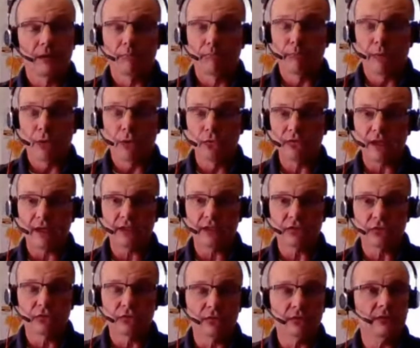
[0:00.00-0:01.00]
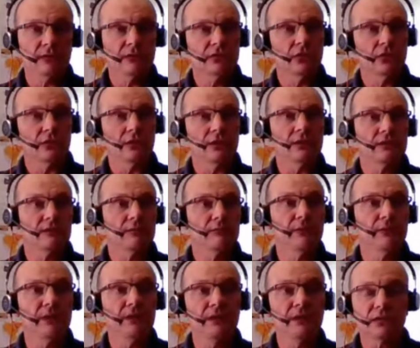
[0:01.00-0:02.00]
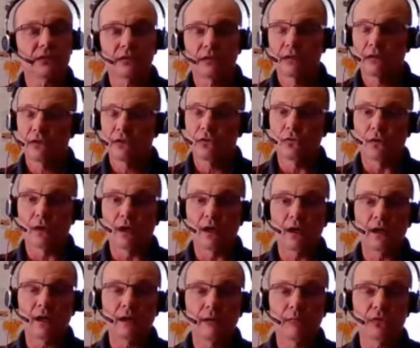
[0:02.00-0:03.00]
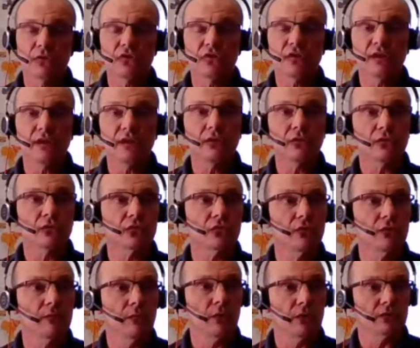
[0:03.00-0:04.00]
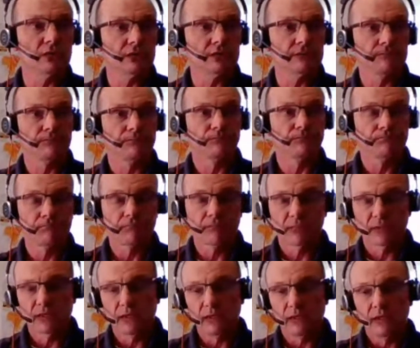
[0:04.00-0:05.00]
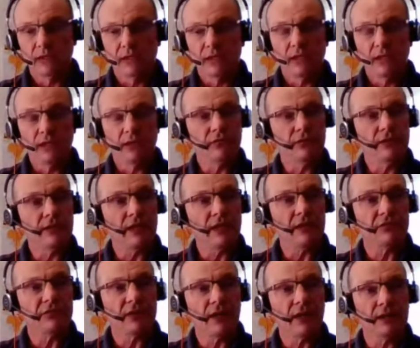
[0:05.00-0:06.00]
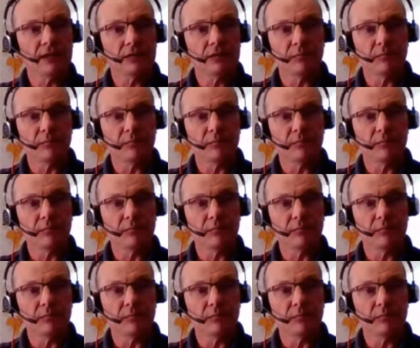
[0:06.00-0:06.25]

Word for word: Both lights on, solid, means you are in machine control mode. If the left light is